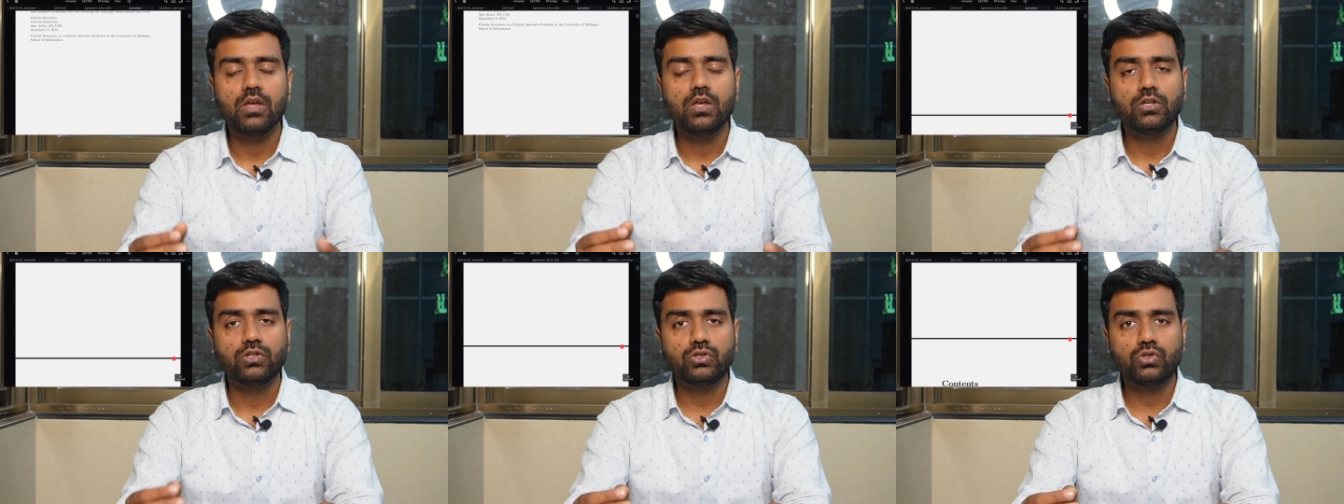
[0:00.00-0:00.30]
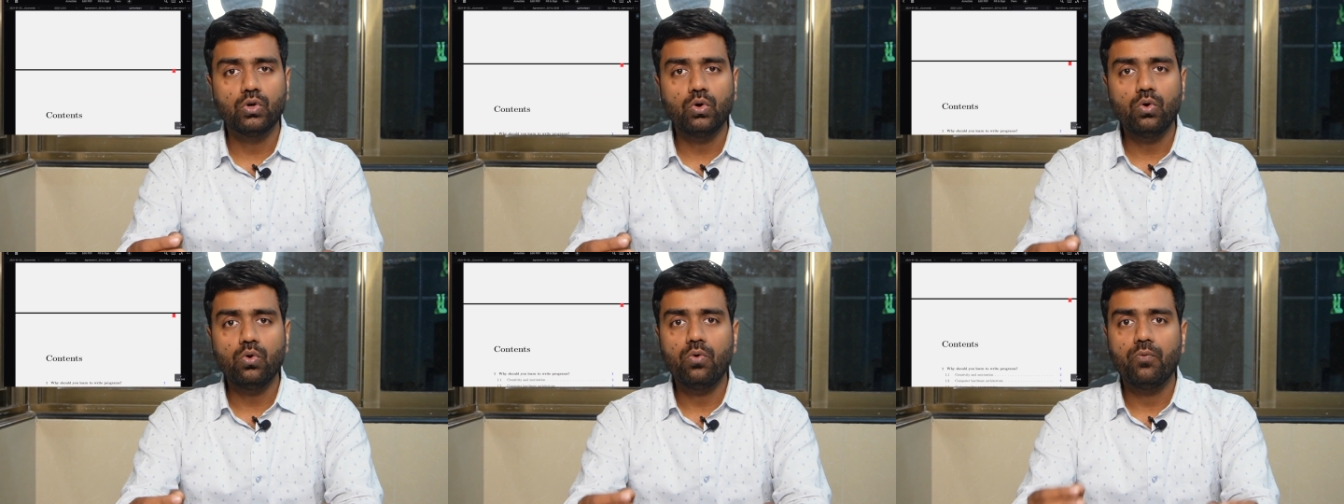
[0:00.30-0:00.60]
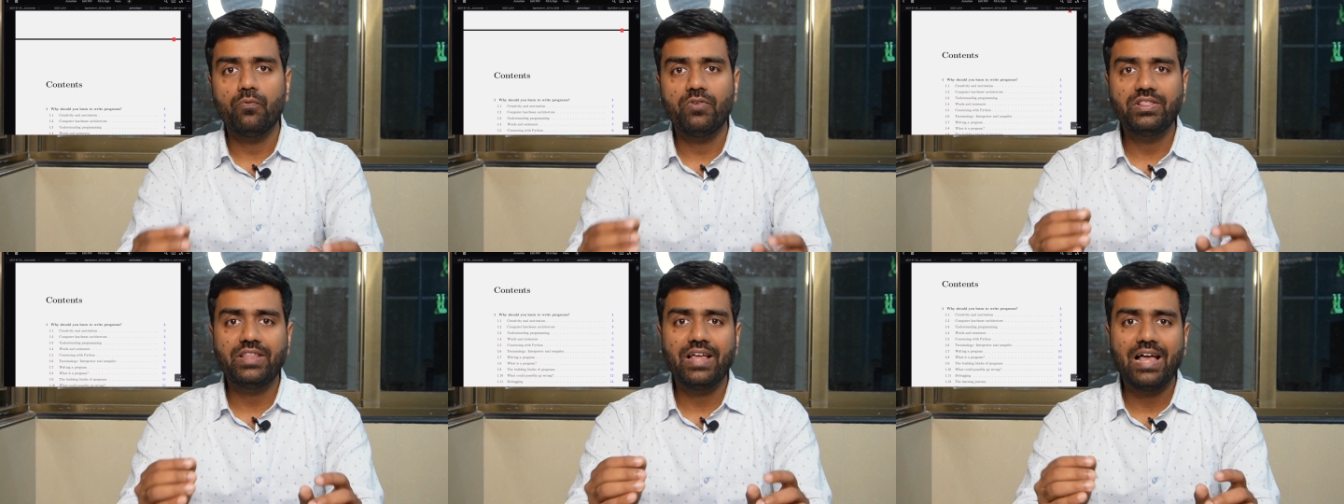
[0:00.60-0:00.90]
So
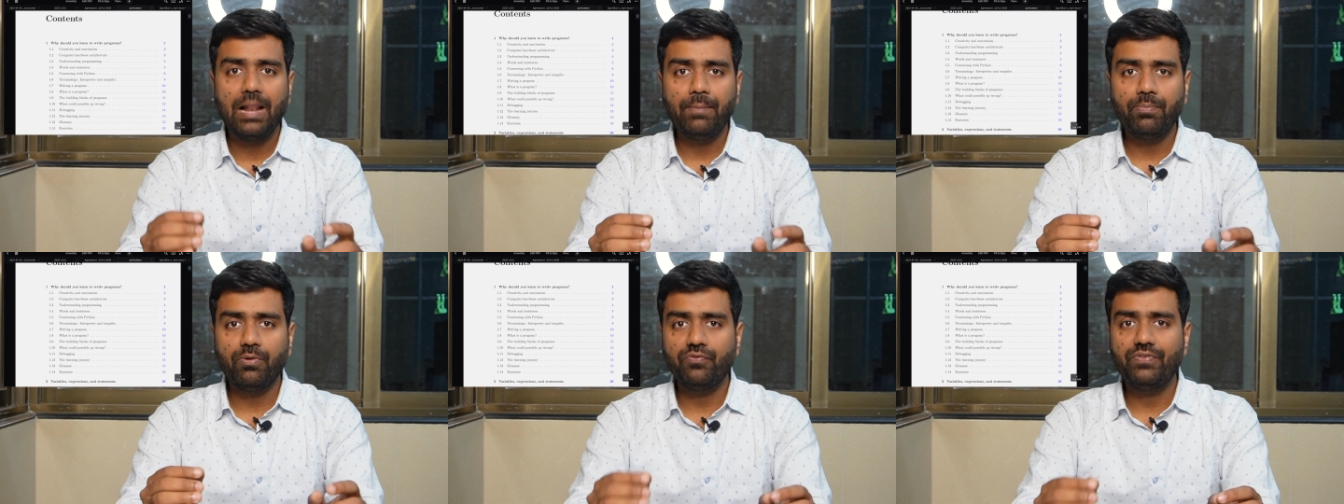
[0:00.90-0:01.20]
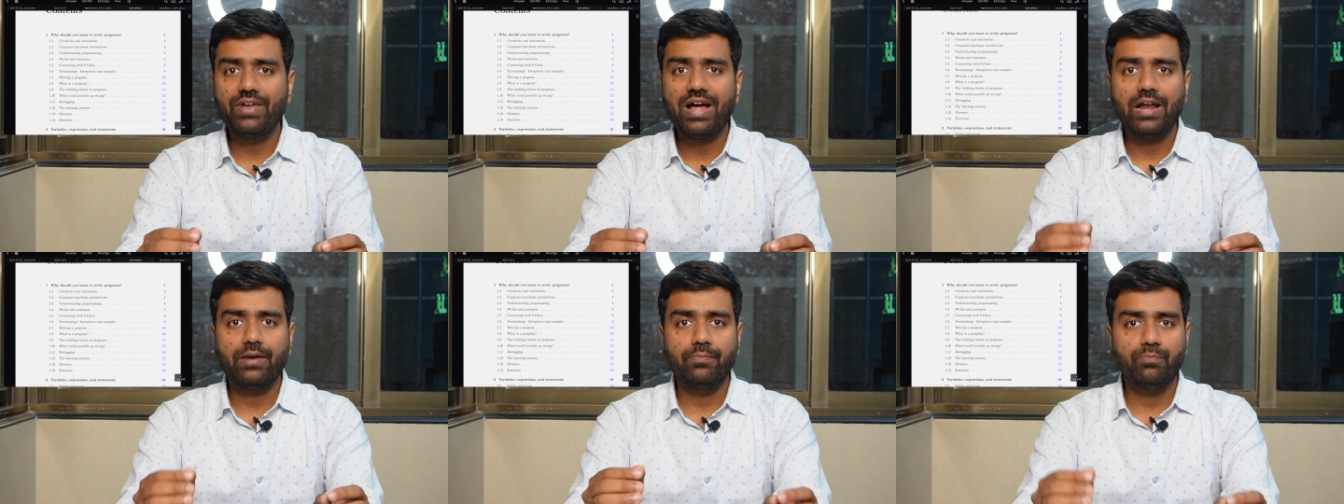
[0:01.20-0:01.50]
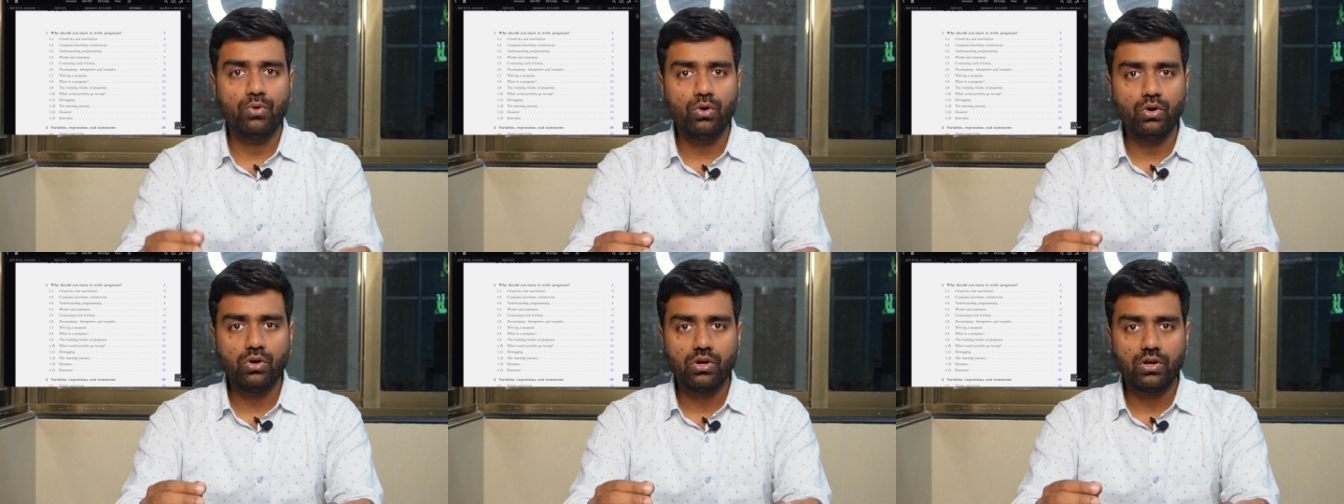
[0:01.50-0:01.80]
with the help of that
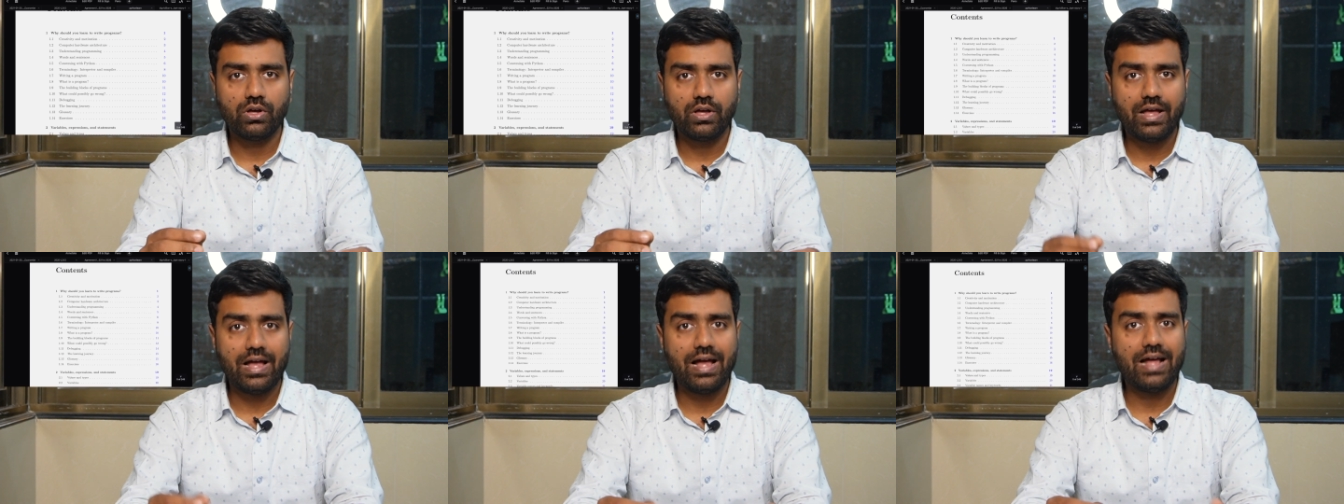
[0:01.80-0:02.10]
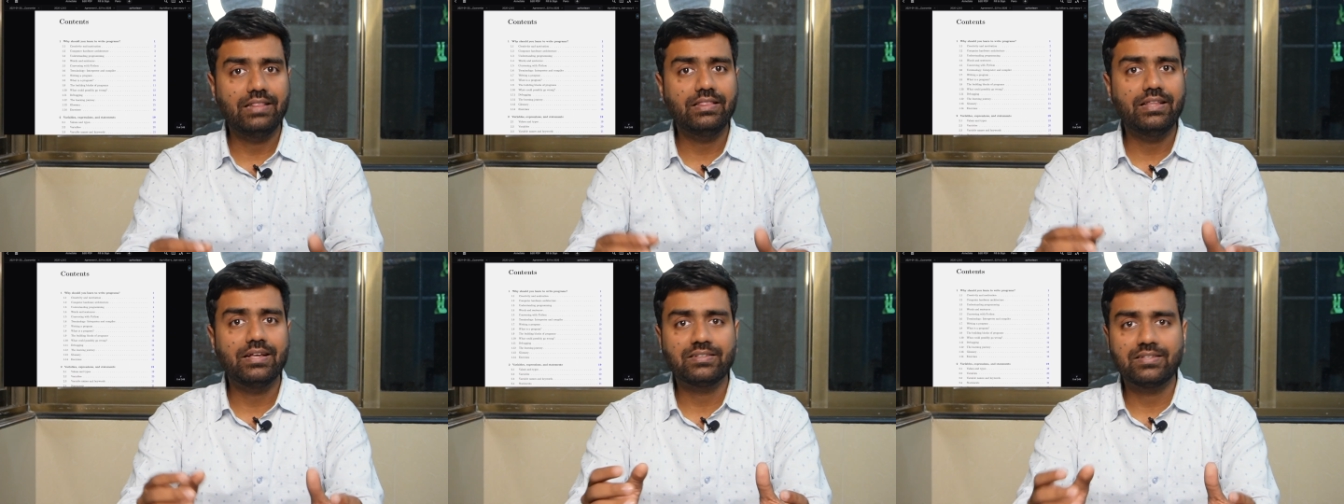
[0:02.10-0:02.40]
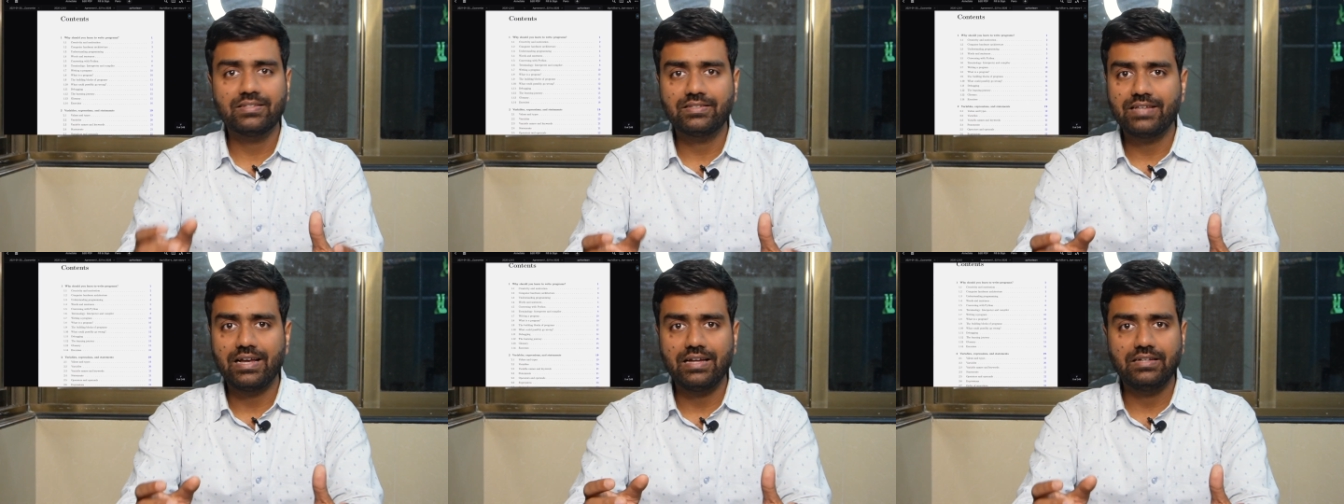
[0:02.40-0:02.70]
book and the
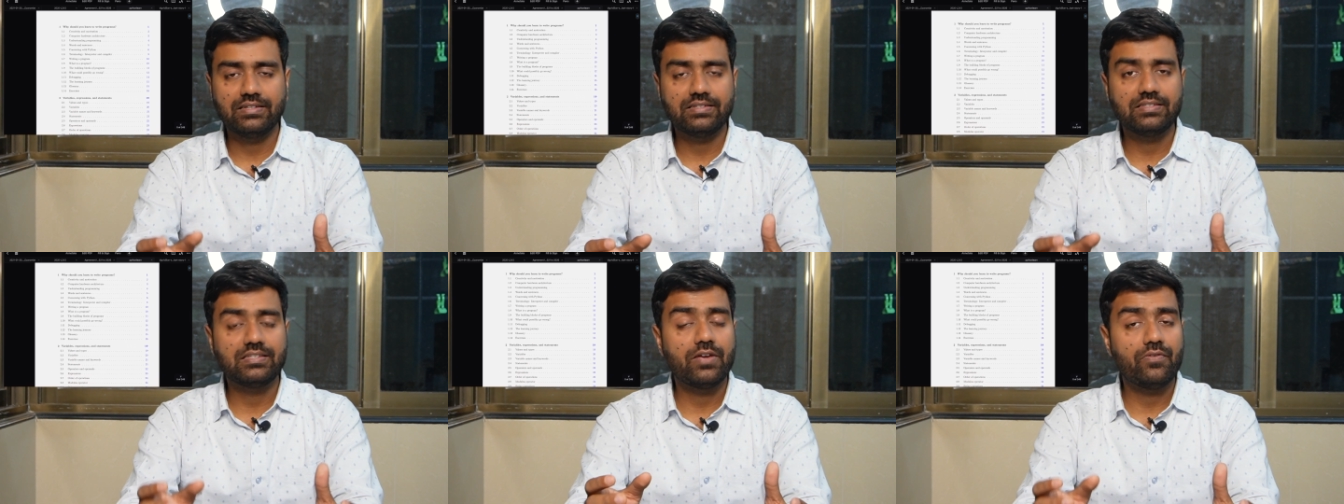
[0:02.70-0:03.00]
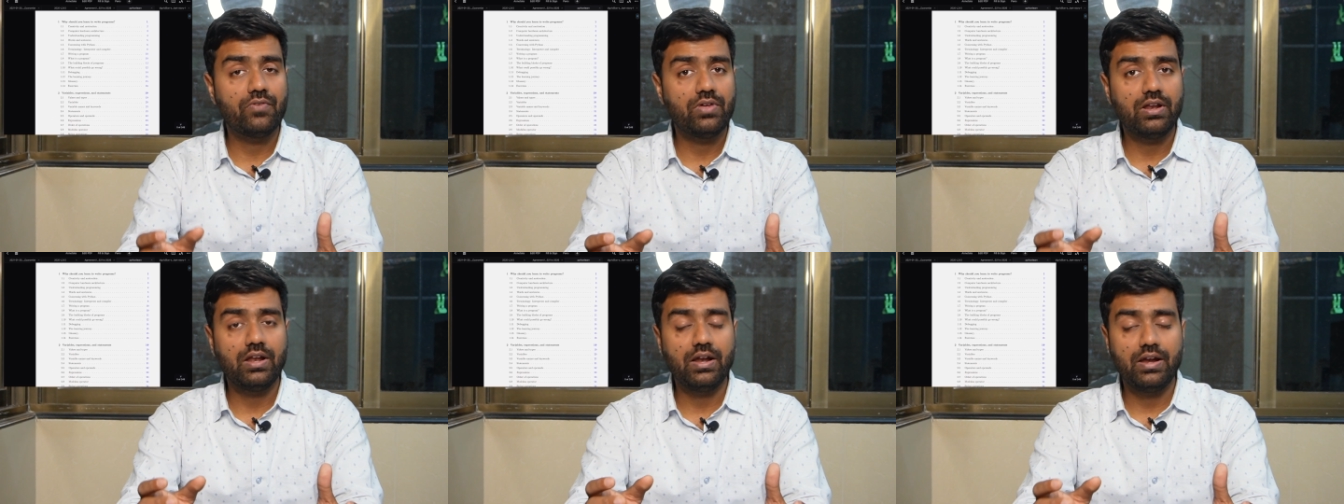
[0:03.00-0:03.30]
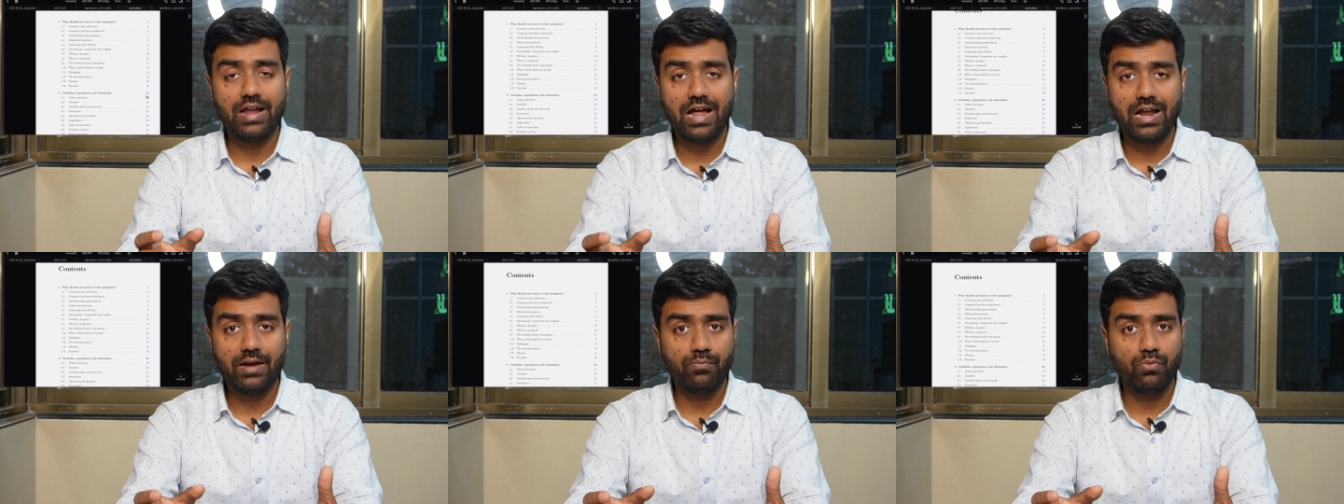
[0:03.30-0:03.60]
exercises given in
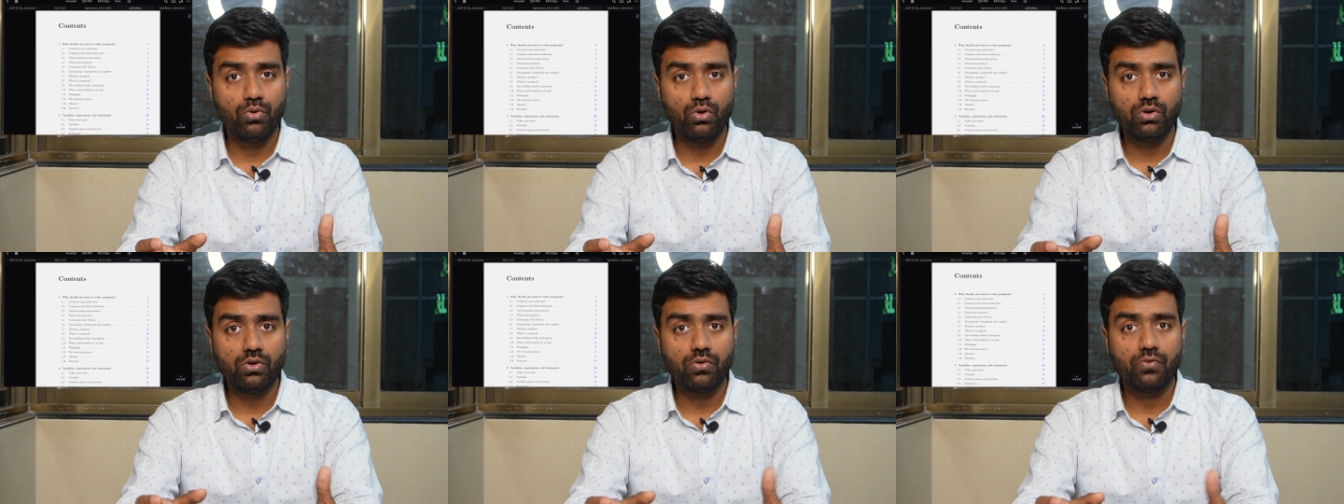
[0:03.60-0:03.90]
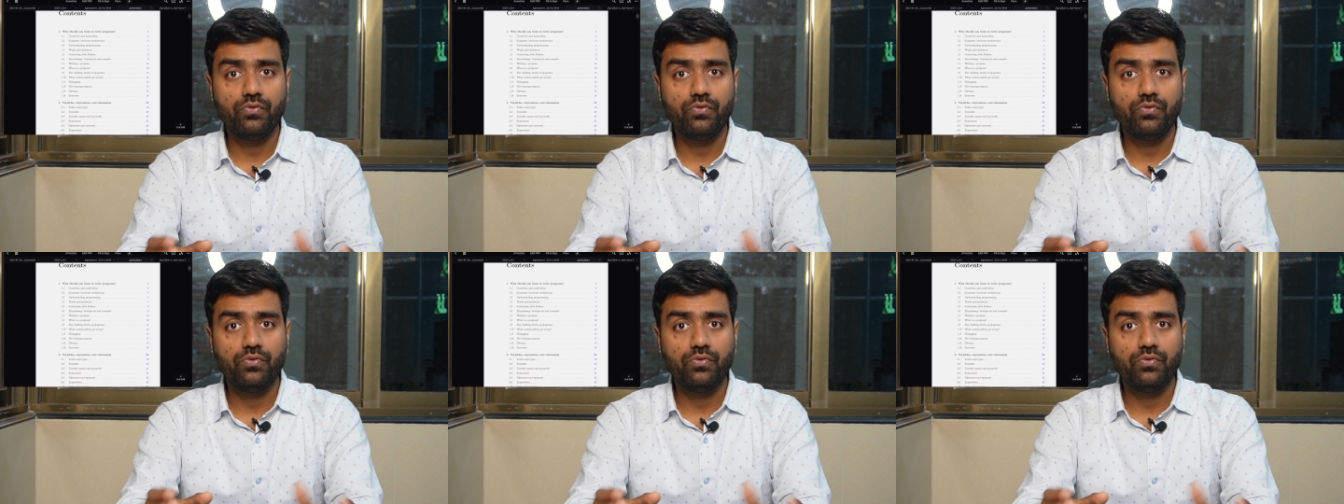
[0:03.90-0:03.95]
that book,